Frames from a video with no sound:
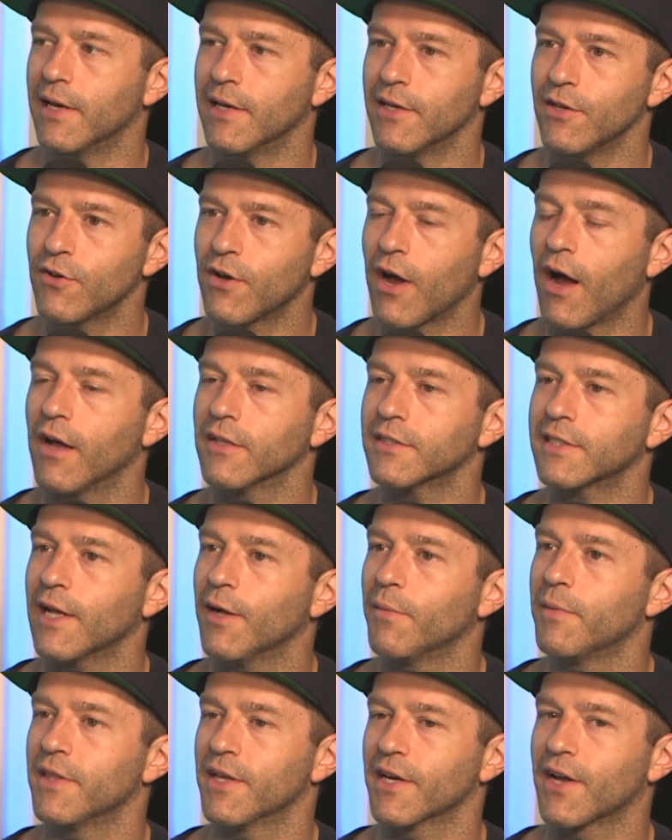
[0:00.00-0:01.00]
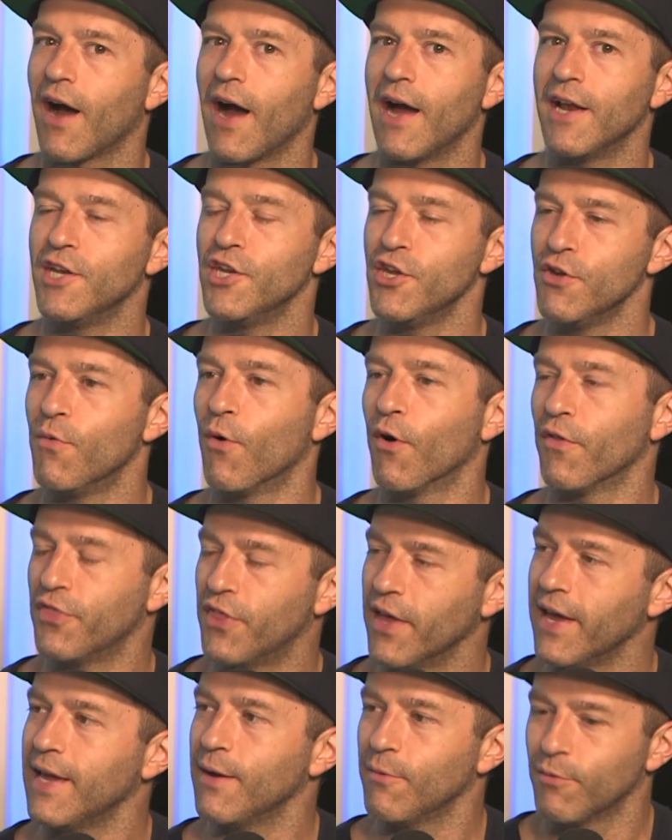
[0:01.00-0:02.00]
You can't tell me the guy knew
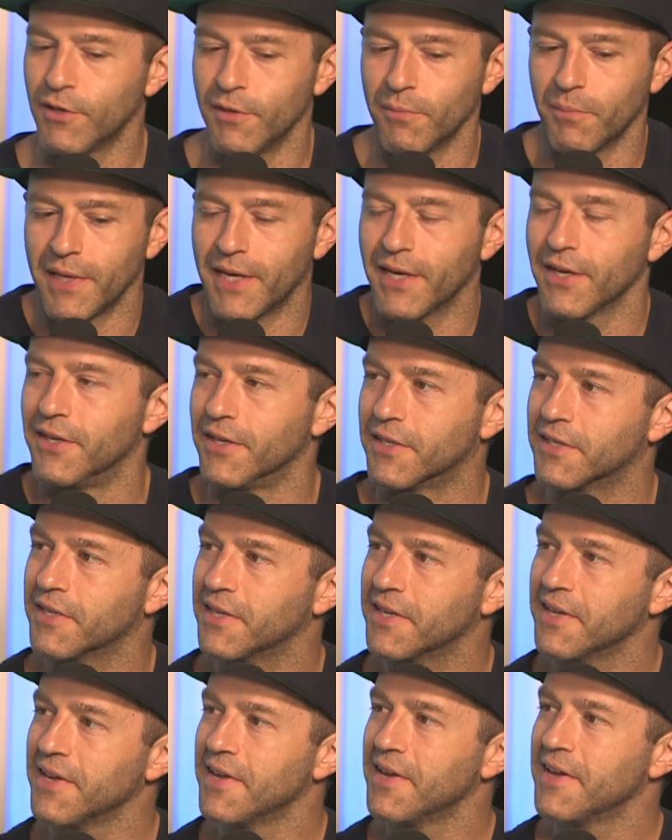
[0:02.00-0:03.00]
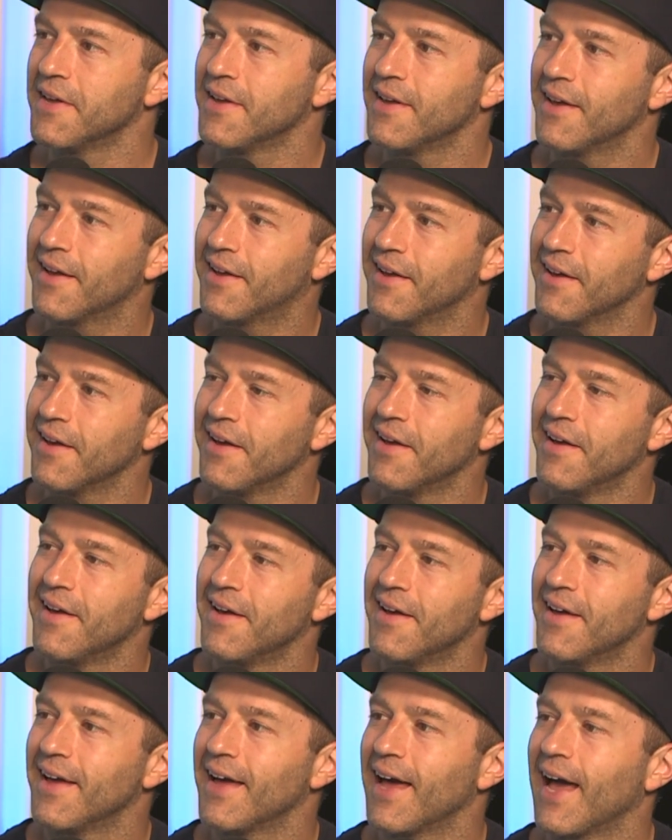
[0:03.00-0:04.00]
that he wouldn't be good.
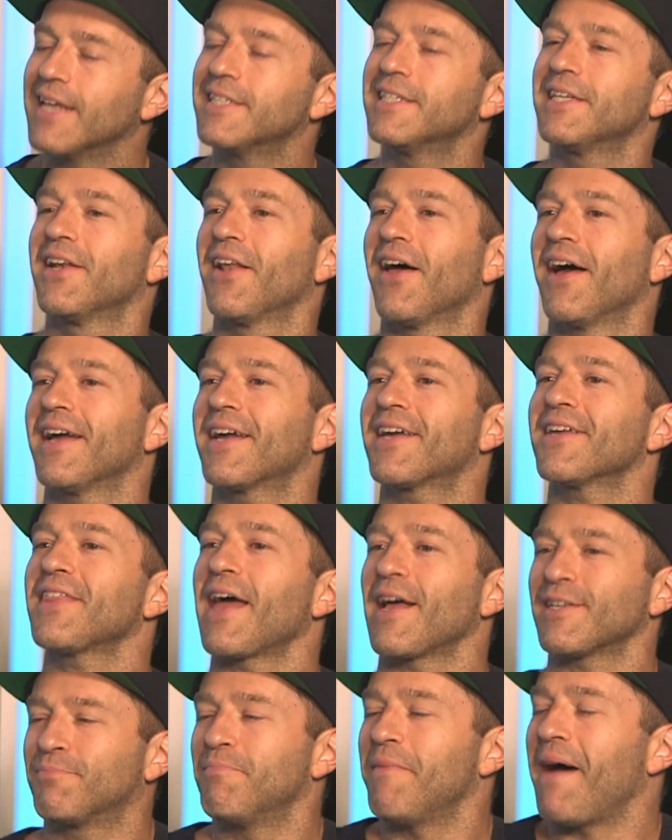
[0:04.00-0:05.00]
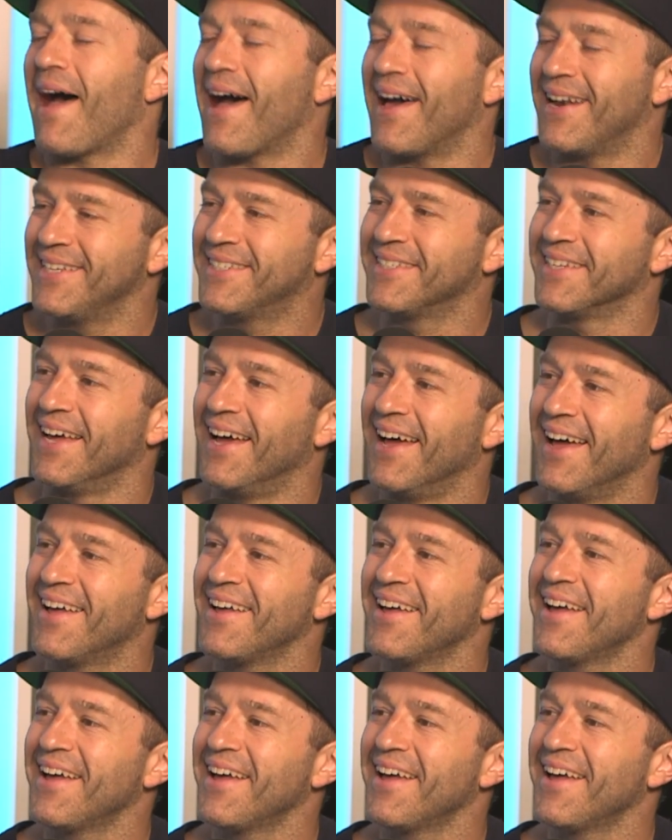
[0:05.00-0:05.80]
As in, that's mad, isn't it?